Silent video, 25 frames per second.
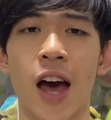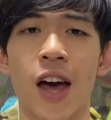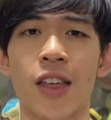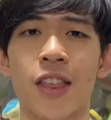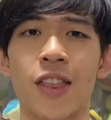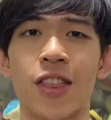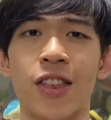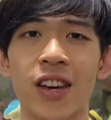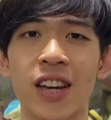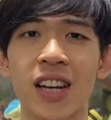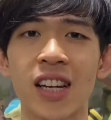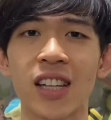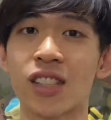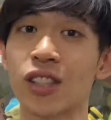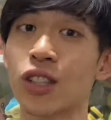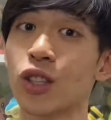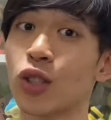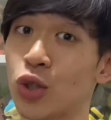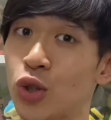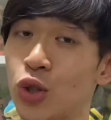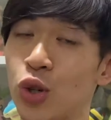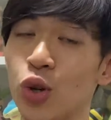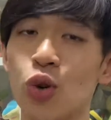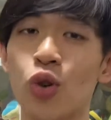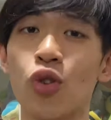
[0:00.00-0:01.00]
These
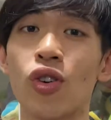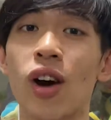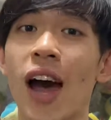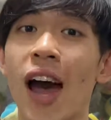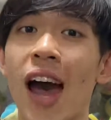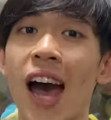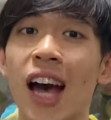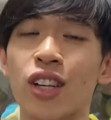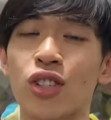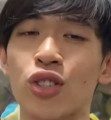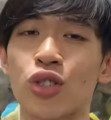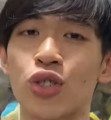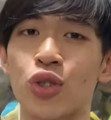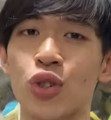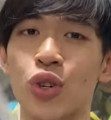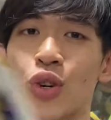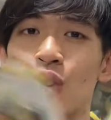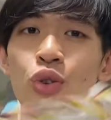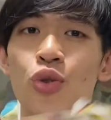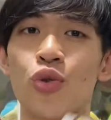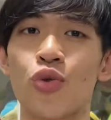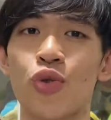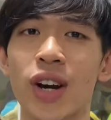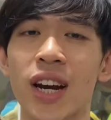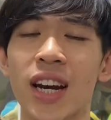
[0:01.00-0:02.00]
two
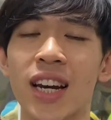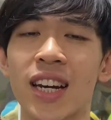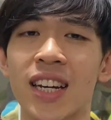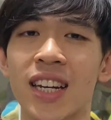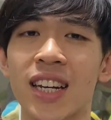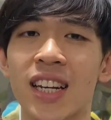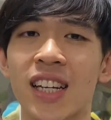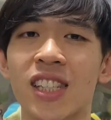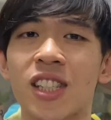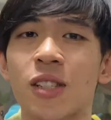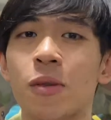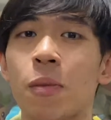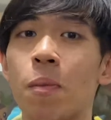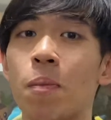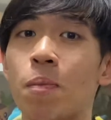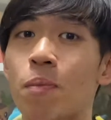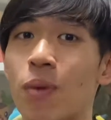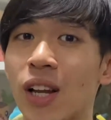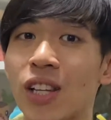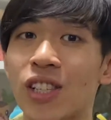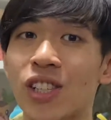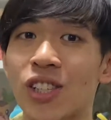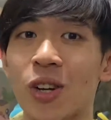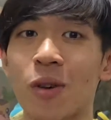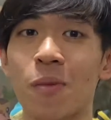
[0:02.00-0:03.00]
Astral Radiance
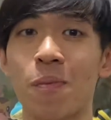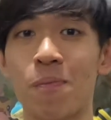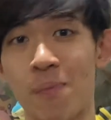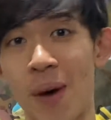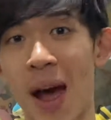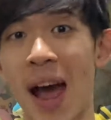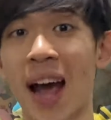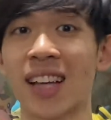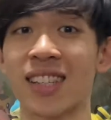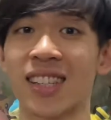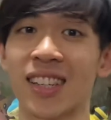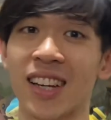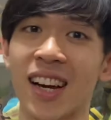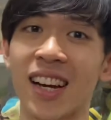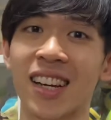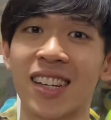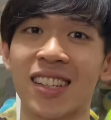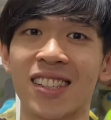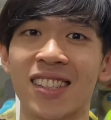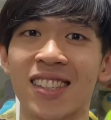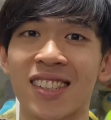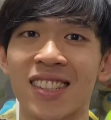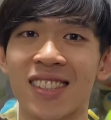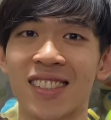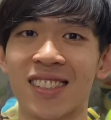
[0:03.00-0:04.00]
blister packs,
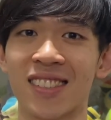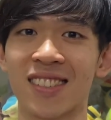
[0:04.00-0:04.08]
guys.